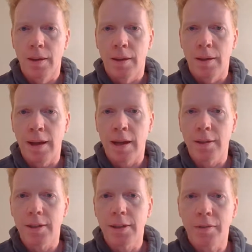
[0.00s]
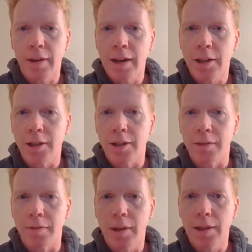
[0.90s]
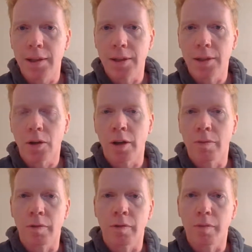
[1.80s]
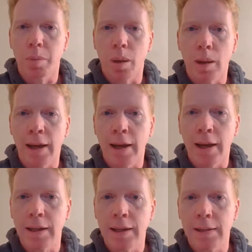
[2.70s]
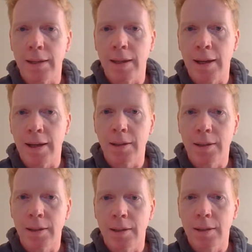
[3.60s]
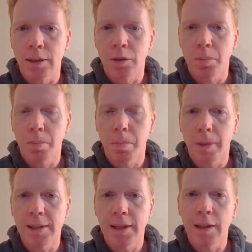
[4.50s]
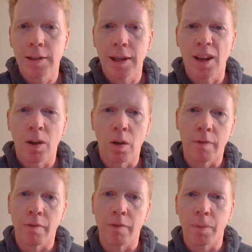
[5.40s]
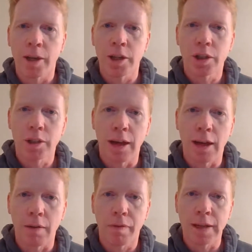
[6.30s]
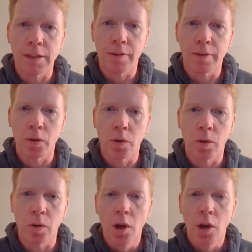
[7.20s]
Now, the disadvantages of this type of plan is that you're basically taking a lot of information at face value.